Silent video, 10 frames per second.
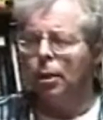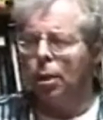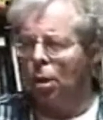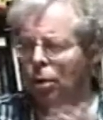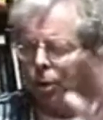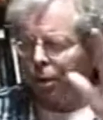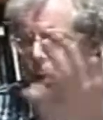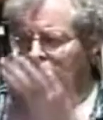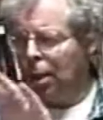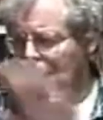Color.
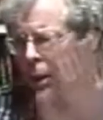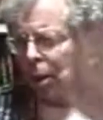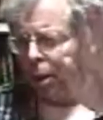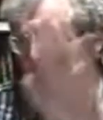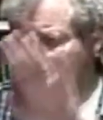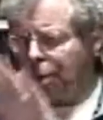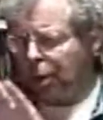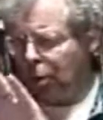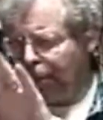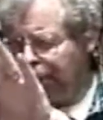Colors that
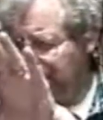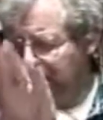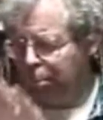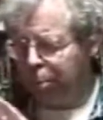often